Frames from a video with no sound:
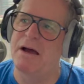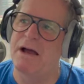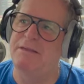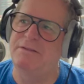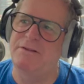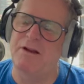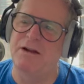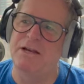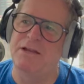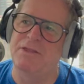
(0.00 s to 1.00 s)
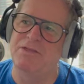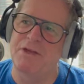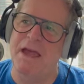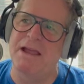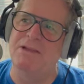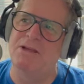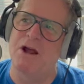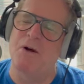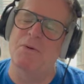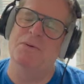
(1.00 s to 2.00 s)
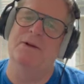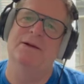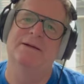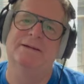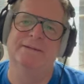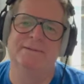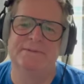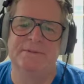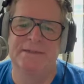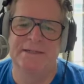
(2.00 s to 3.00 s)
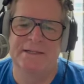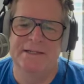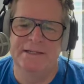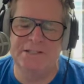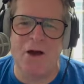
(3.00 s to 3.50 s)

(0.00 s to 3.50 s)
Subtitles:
I started to think, it's